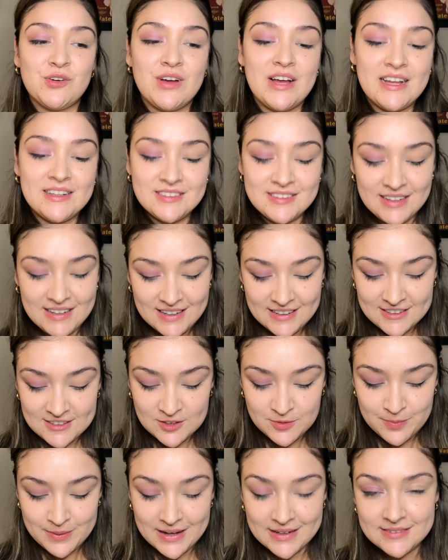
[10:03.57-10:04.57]
as I
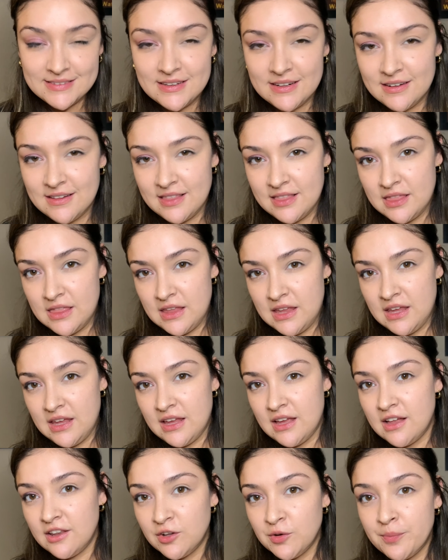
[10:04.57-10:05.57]
expected, the
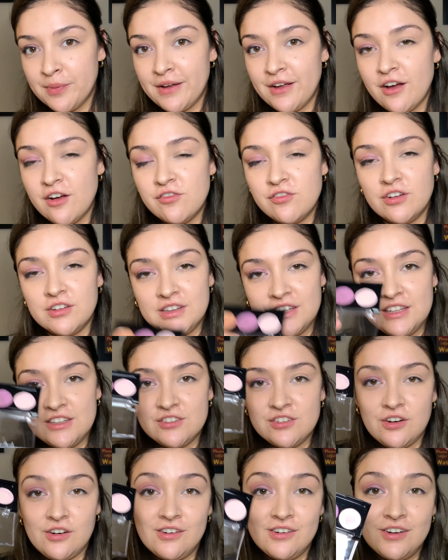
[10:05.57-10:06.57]
color payoff on these
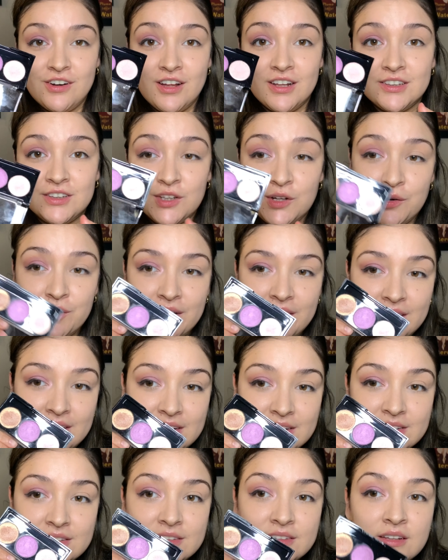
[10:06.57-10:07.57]
are not the
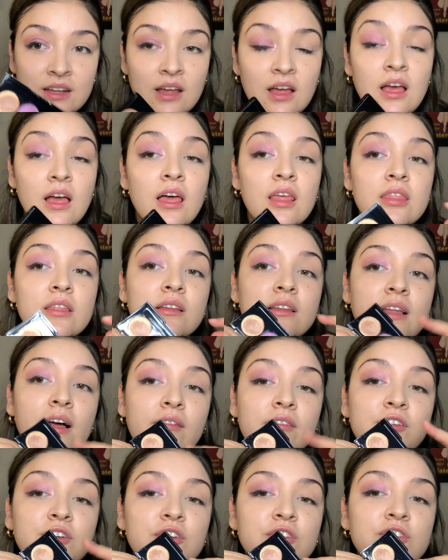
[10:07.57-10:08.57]
greatest. The
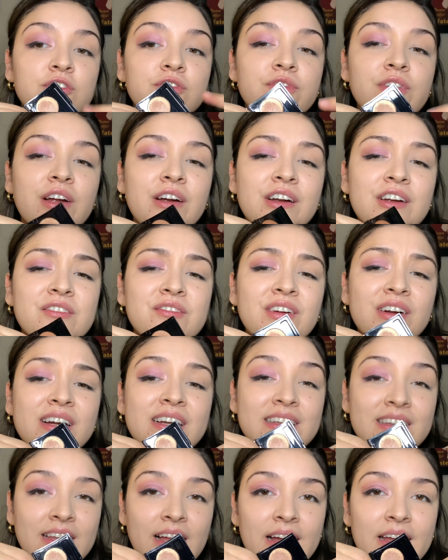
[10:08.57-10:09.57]
lavender is very, very
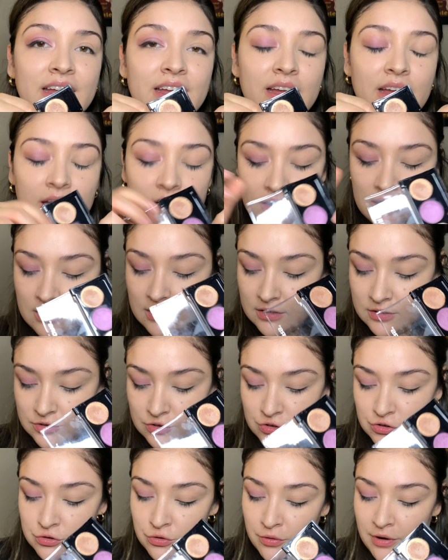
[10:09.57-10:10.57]
light,
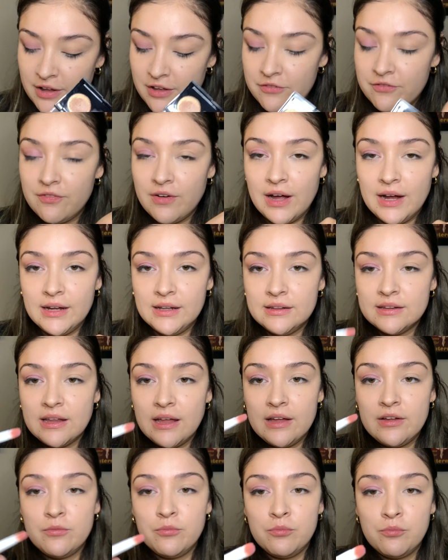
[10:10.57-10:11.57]
so I find
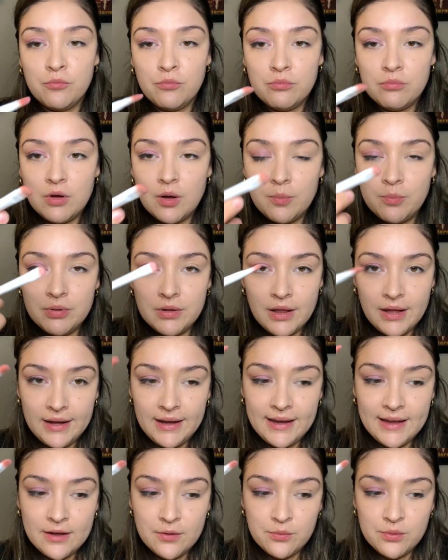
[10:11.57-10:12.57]
that
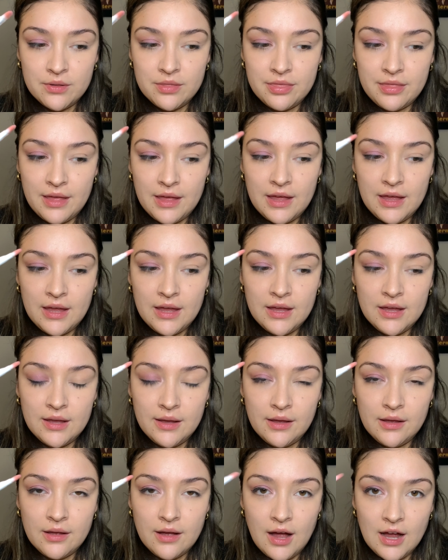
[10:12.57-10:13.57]
applying it with
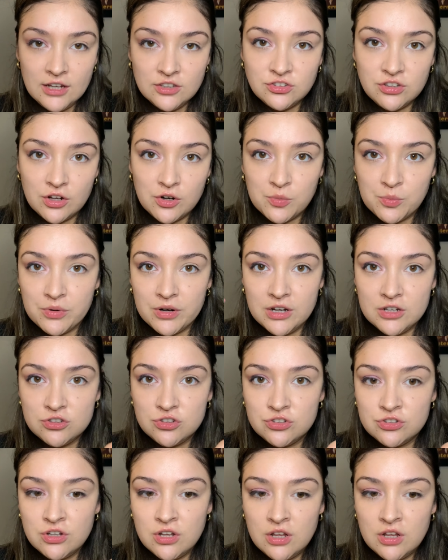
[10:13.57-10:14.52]
a eyeshadow brush,